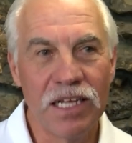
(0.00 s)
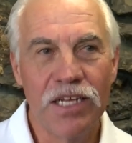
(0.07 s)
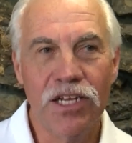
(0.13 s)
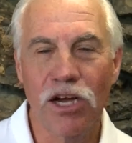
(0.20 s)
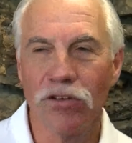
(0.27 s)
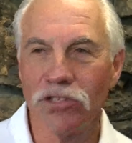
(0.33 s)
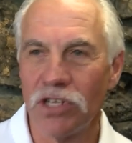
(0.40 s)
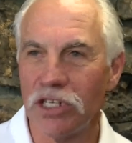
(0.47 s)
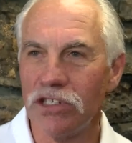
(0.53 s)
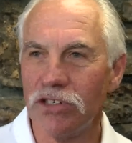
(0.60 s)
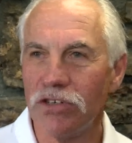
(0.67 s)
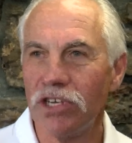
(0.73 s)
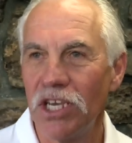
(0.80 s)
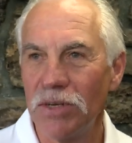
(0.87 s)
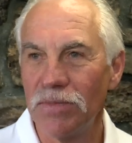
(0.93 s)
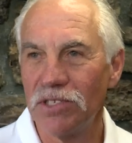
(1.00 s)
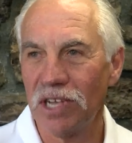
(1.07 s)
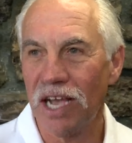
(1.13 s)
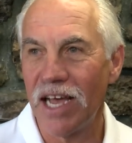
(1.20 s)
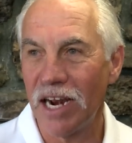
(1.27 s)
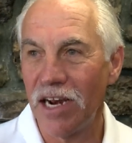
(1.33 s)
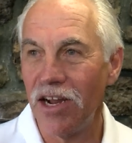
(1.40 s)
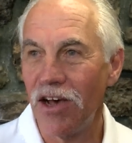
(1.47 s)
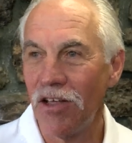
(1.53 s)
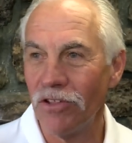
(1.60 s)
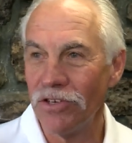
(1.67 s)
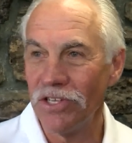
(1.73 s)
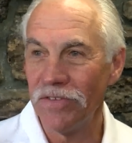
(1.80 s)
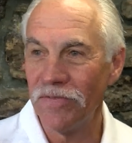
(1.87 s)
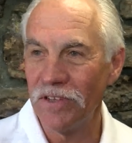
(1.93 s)
Coach says you keep signing all the
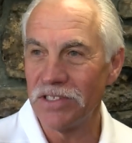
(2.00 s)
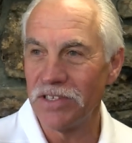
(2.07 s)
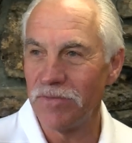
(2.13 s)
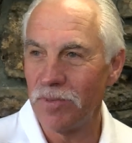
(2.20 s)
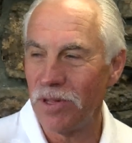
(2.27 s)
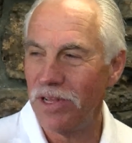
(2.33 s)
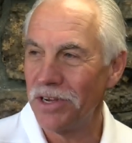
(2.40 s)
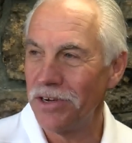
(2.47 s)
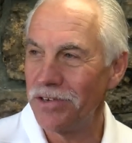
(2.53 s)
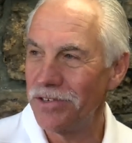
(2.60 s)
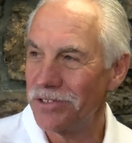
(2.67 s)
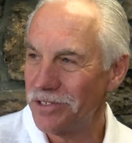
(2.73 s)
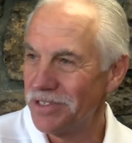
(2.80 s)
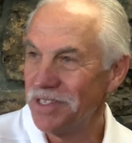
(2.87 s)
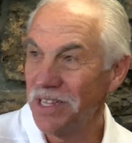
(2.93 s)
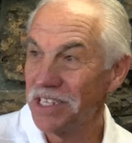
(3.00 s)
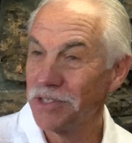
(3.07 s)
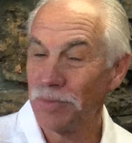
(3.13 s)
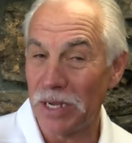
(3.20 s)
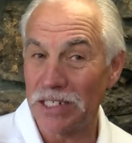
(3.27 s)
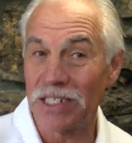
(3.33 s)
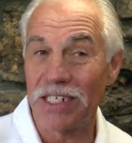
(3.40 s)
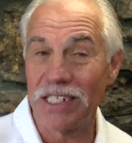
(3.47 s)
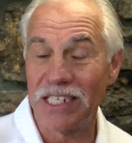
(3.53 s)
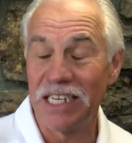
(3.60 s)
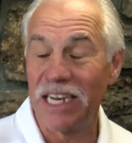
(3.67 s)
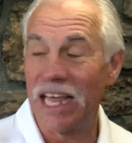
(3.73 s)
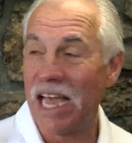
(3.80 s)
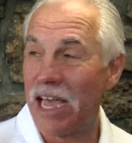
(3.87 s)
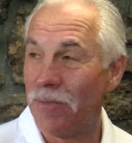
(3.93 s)
defensive players, especially D
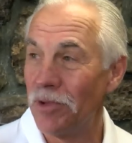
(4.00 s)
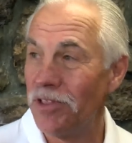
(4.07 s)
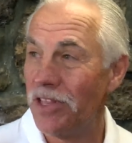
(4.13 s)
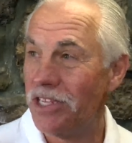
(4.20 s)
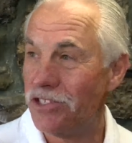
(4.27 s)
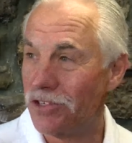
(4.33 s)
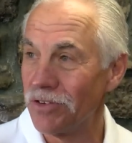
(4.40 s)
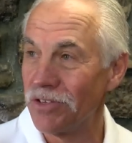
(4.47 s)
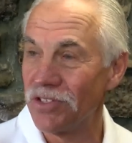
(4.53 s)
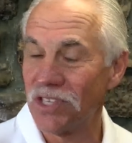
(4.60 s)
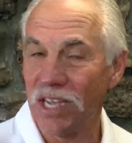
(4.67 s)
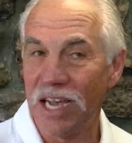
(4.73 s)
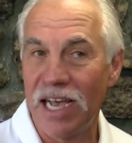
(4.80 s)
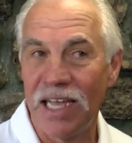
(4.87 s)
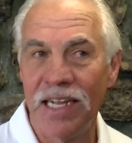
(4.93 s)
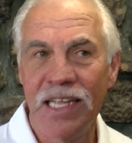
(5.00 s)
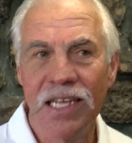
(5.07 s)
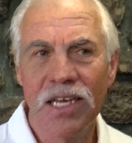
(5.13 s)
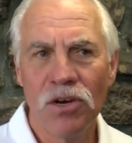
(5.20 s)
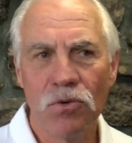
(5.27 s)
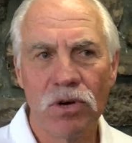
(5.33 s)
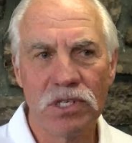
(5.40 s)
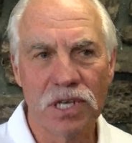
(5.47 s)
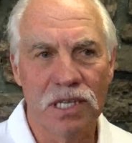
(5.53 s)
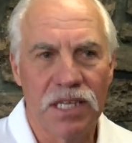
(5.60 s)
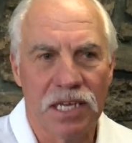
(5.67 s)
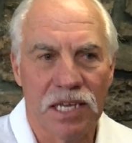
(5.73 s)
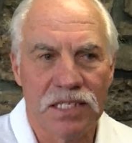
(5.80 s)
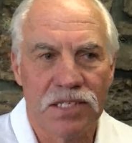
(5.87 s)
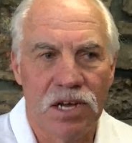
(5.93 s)
linemen that you can sign, which I
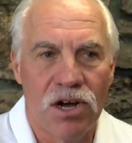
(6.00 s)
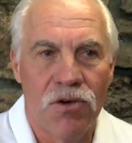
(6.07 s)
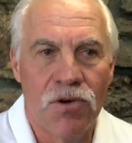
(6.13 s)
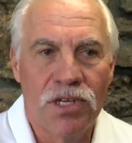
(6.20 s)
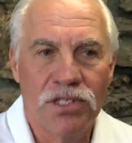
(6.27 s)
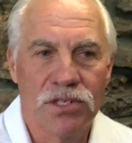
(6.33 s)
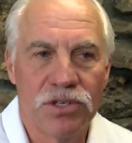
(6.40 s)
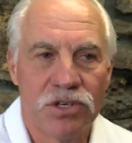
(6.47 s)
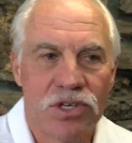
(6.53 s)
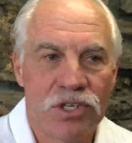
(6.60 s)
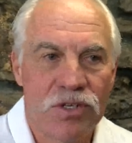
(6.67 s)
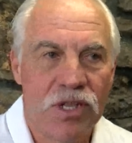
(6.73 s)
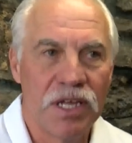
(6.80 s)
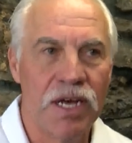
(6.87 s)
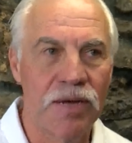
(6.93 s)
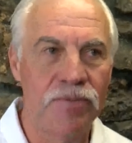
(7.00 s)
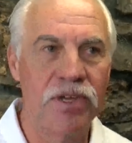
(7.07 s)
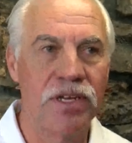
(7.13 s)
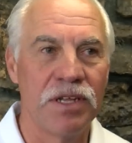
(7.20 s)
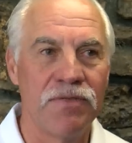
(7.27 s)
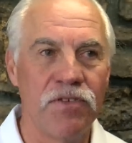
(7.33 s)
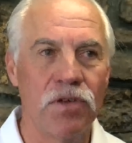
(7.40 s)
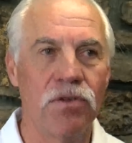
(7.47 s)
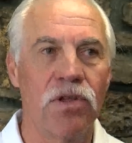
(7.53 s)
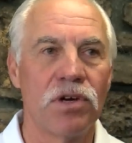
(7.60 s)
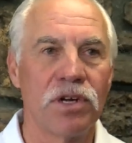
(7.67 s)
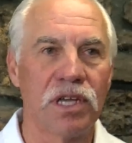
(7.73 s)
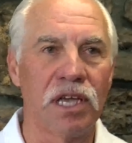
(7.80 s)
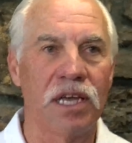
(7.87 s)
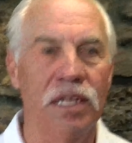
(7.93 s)
think it's always good. I mean, if you
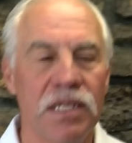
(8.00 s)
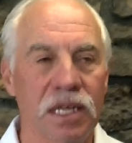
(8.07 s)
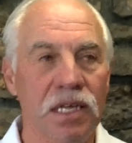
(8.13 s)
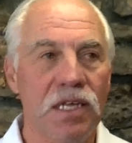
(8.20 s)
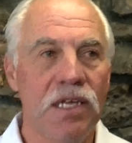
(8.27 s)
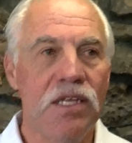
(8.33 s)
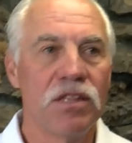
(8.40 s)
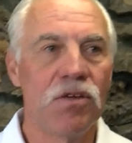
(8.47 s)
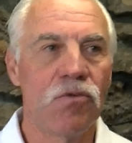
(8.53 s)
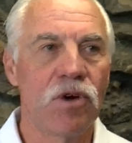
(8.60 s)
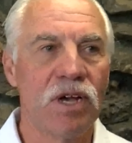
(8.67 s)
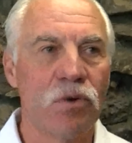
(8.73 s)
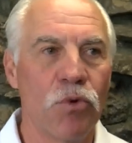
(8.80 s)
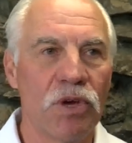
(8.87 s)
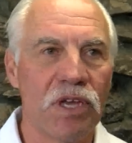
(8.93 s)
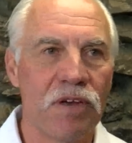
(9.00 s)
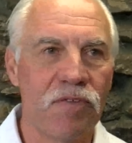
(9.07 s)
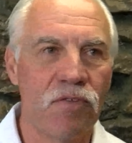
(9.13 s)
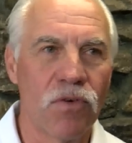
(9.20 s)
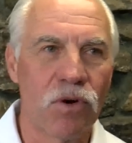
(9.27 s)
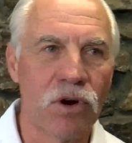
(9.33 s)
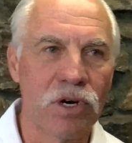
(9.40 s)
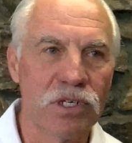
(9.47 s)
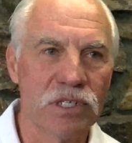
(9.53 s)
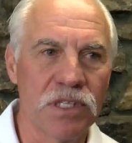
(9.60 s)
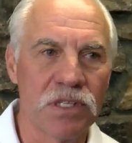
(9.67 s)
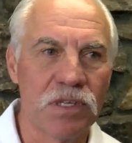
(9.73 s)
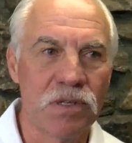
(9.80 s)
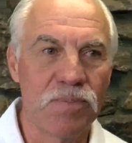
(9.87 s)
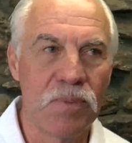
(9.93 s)
look at the way we have worked
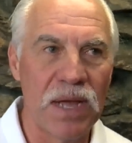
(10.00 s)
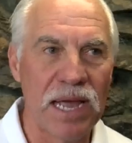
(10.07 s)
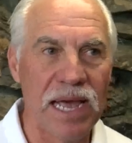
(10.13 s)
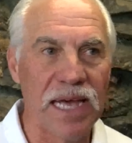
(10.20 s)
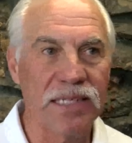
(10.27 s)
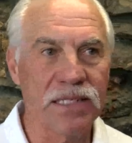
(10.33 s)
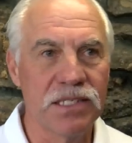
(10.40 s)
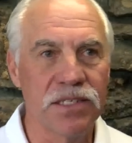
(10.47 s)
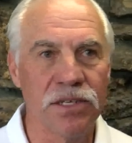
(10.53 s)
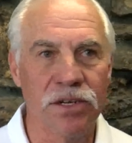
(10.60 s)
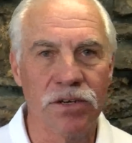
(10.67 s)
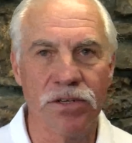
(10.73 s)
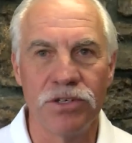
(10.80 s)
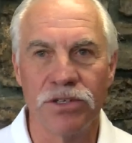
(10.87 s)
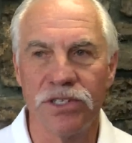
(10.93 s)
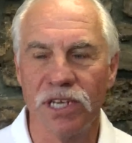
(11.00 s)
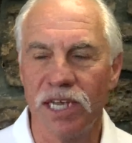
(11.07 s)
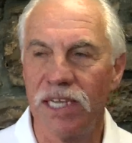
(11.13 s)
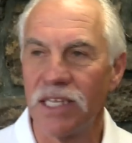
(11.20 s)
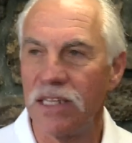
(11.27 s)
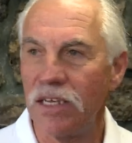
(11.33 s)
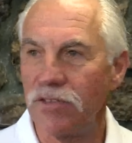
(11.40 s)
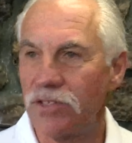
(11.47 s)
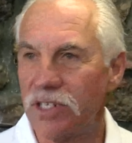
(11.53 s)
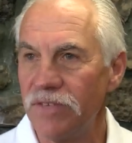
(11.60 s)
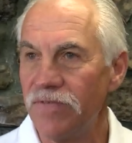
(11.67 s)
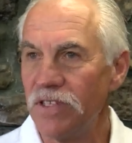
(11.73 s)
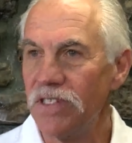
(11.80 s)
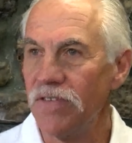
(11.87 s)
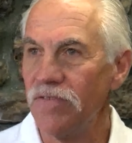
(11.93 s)
in the past, you know, you're taking those
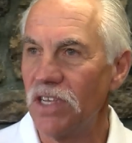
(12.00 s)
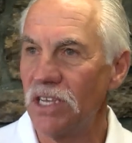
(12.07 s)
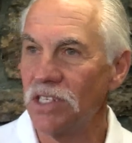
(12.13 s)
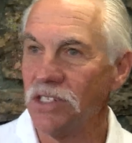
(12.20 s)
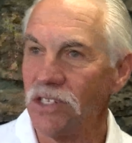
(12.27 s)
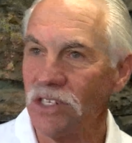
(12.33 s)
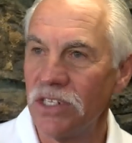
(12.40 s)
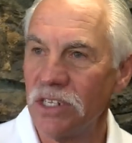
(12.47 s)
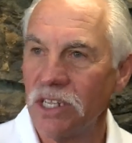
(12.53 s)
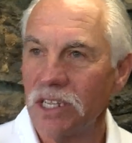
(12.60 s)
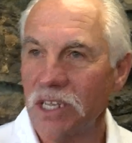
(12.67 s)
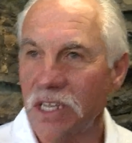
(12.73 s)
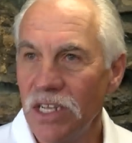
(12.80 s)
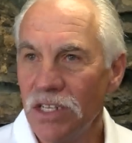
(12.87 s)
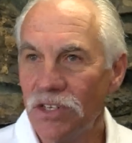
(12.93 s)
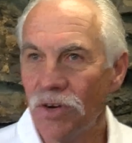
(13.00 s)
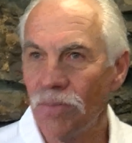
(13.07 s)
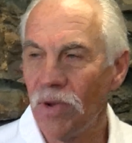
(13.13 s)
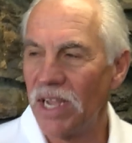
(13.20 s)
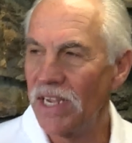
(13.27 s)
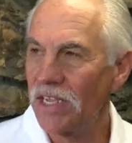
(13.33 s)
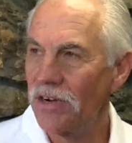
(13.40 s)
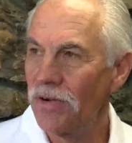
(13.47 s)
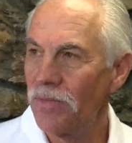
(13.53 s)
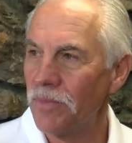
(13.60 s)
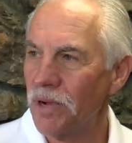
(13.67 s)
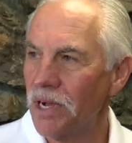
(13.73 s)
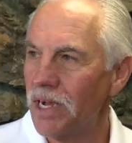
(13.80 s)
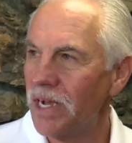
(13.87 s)
defensive ends and you're making them